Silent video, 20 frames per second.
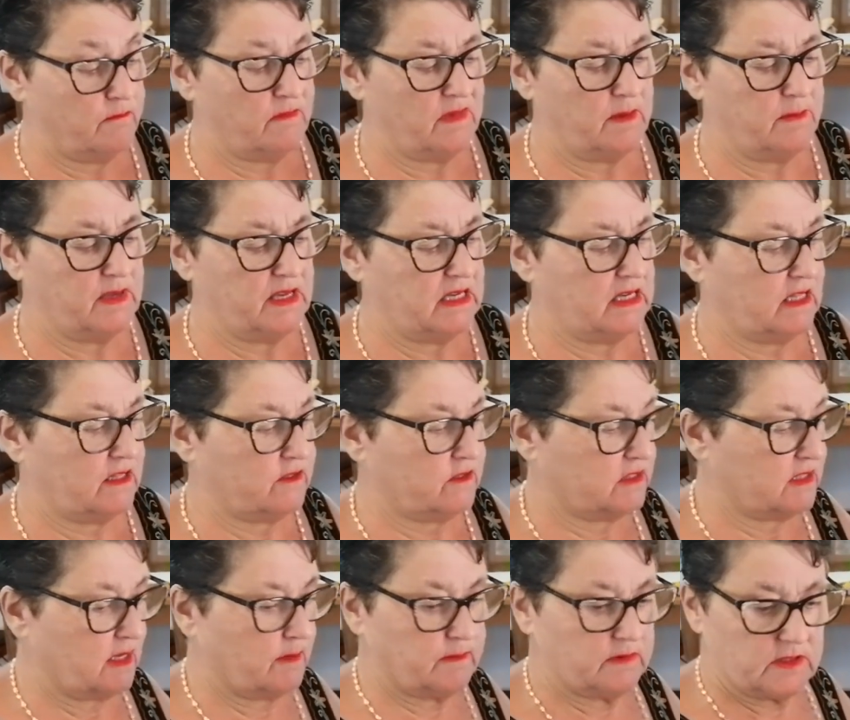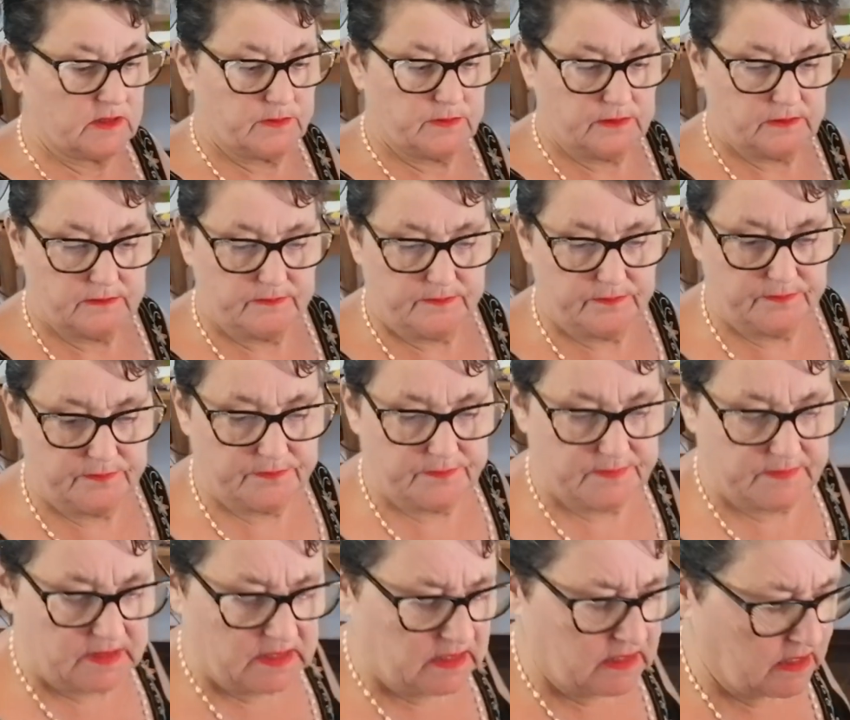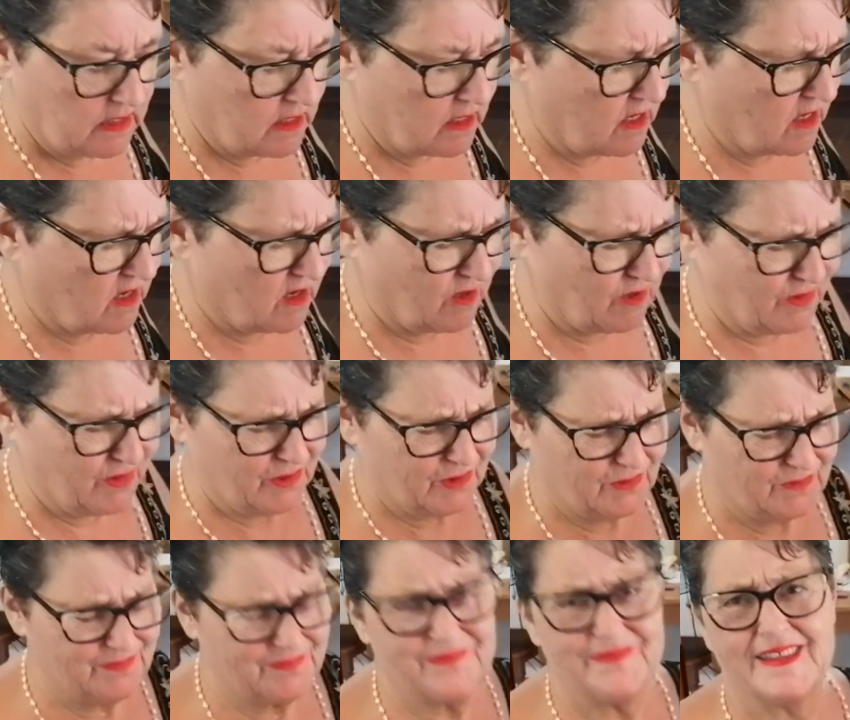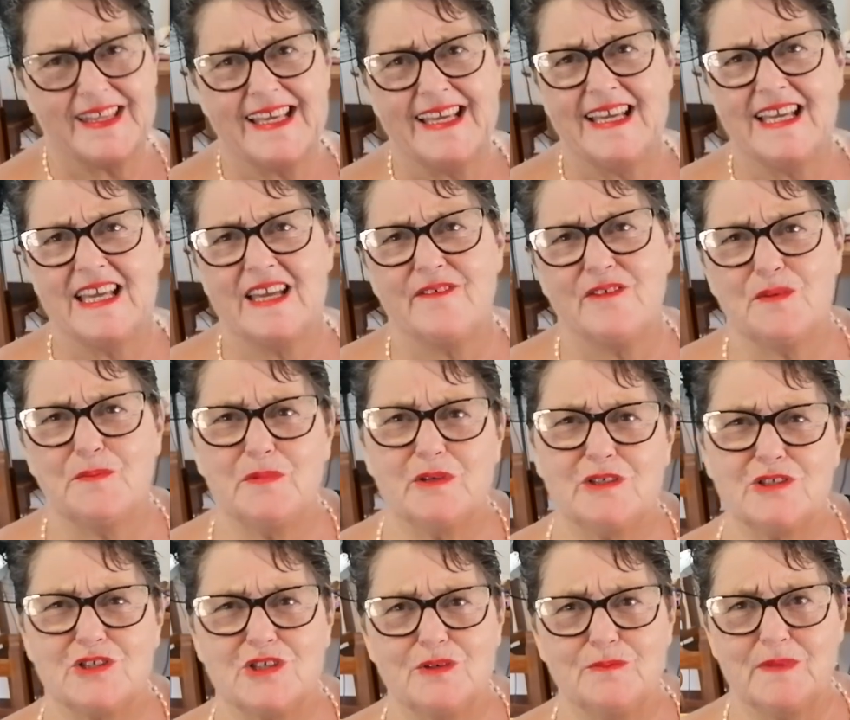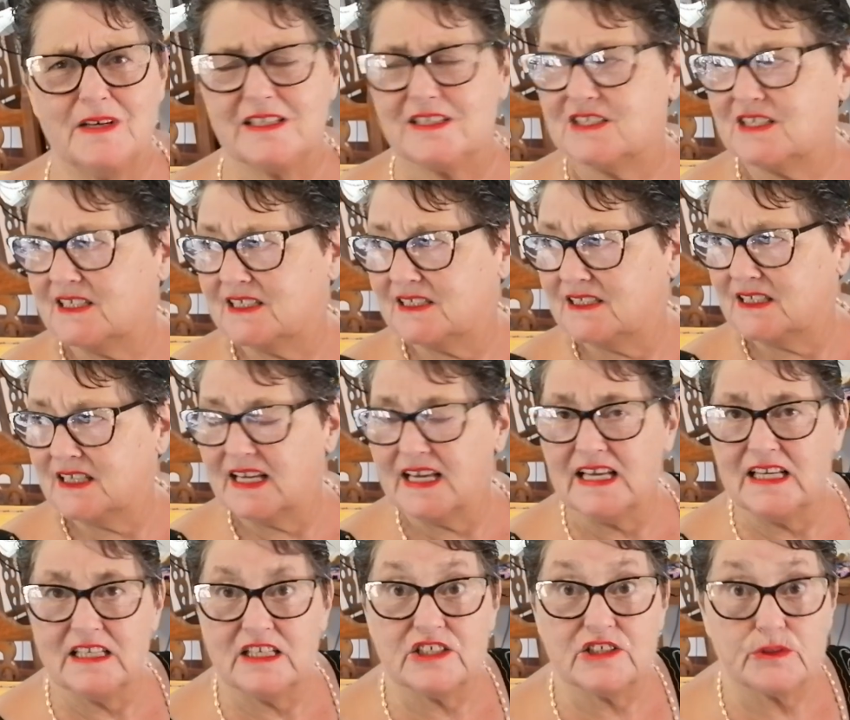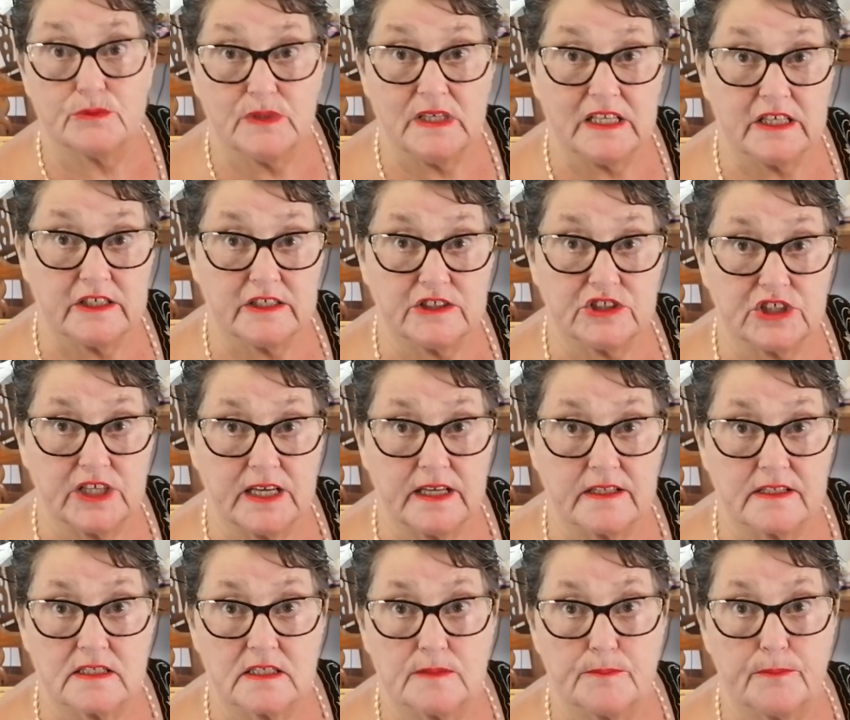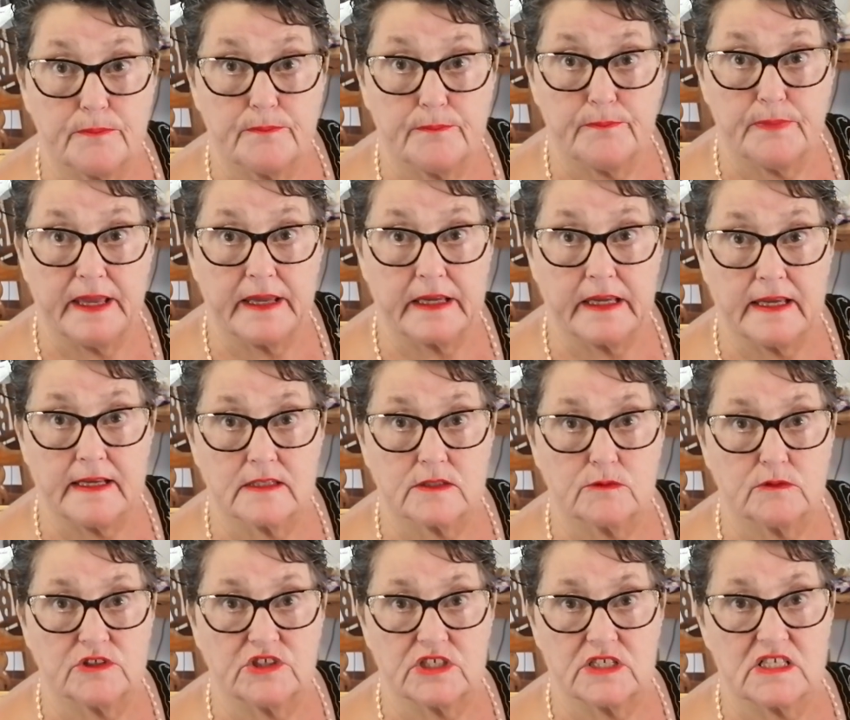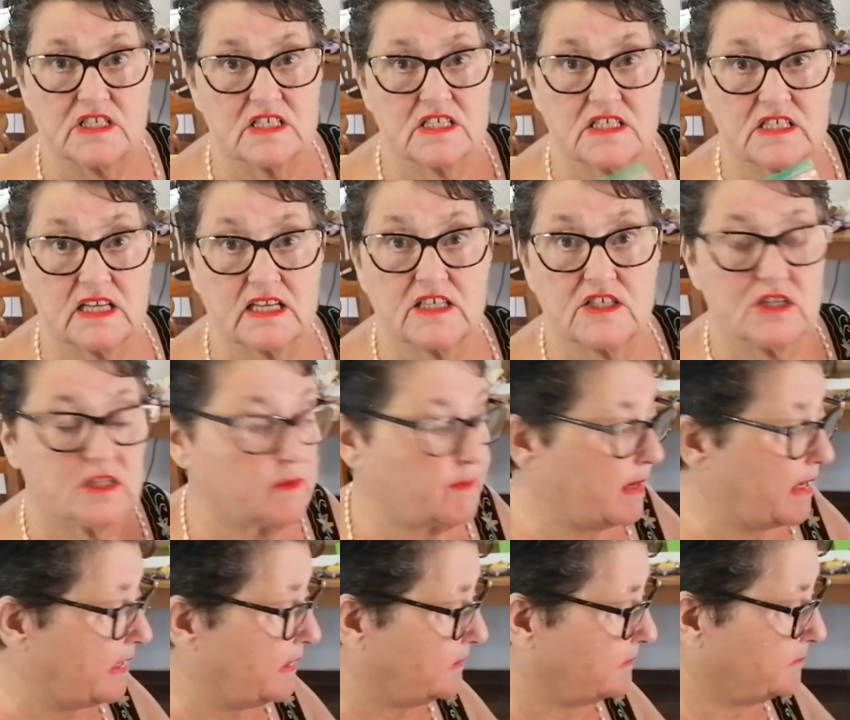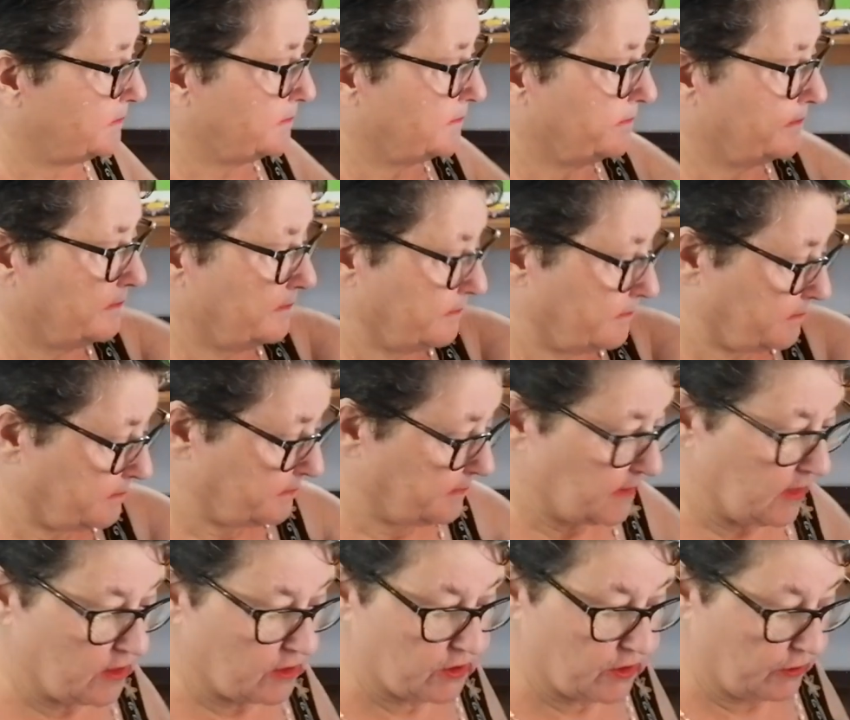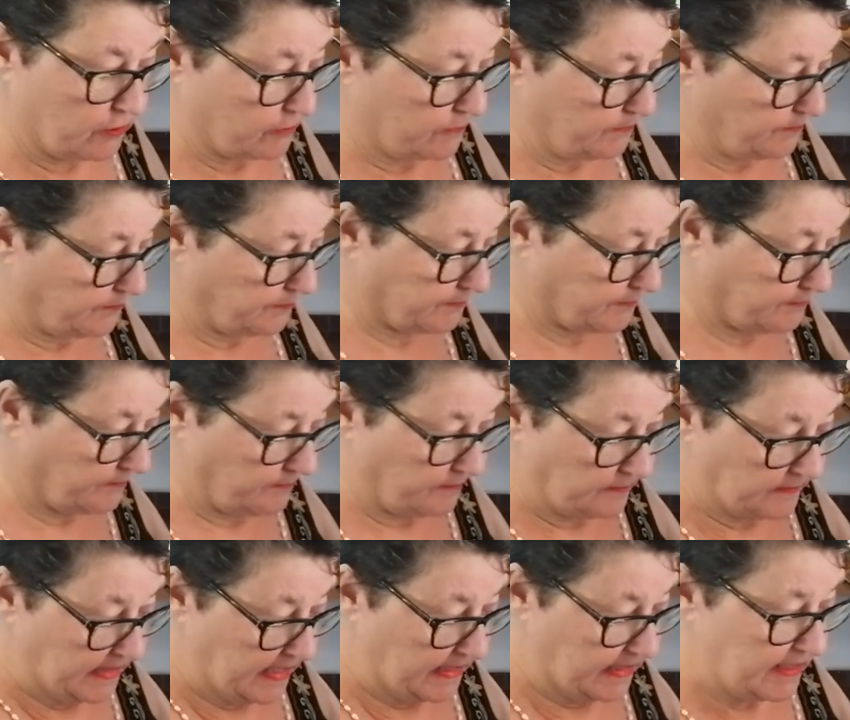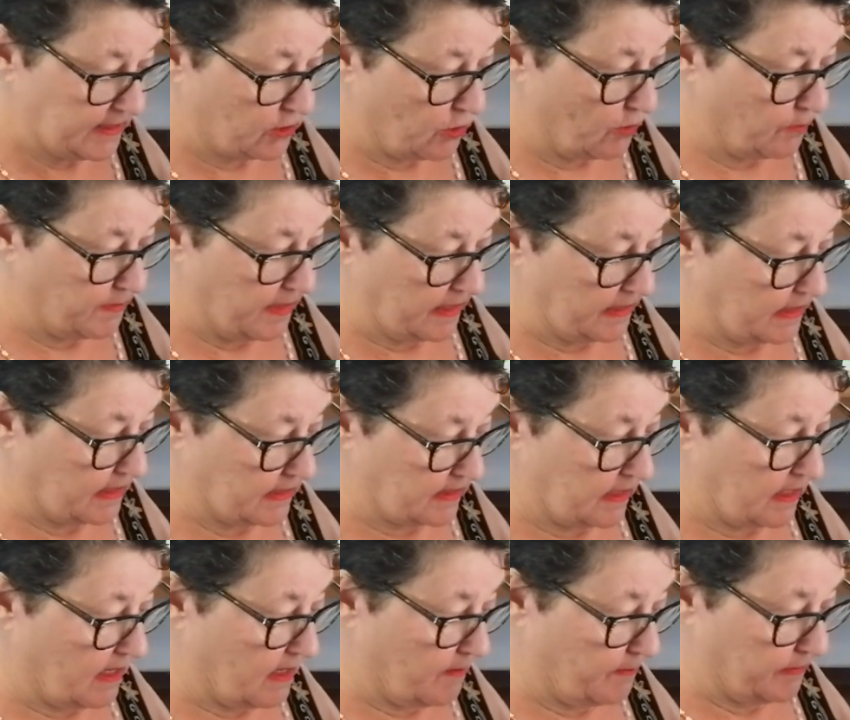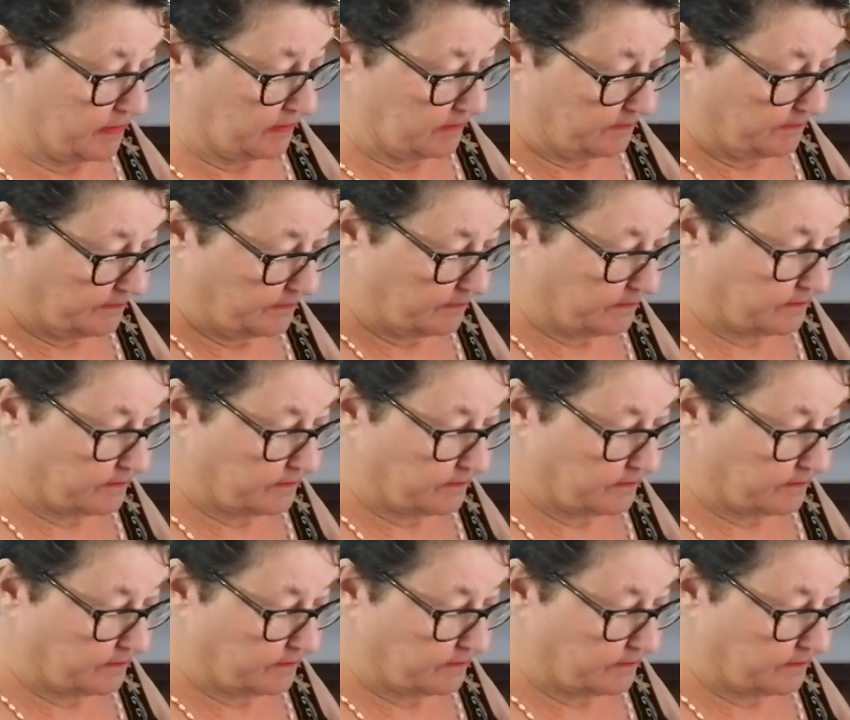maybe another tablespoon. Although, if you put too much in, there's a really good chance the pancakes will just stick to the pan. So, let's hope that doesn't happen.